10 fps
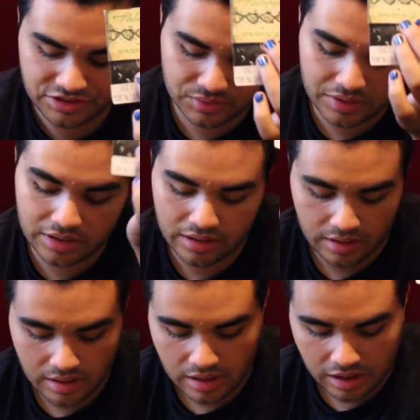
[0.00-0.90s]
sure.
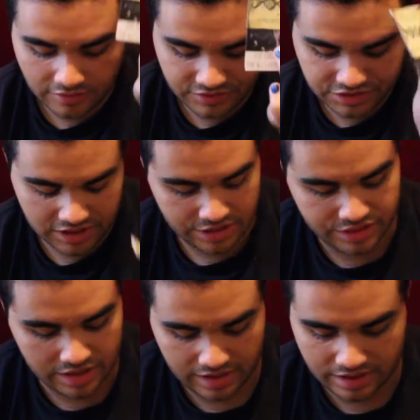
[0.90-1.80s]
I'll have to check
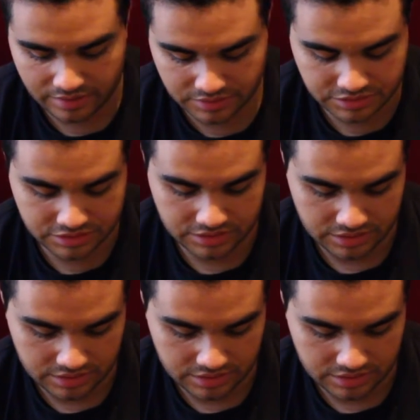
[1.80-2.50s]
that out.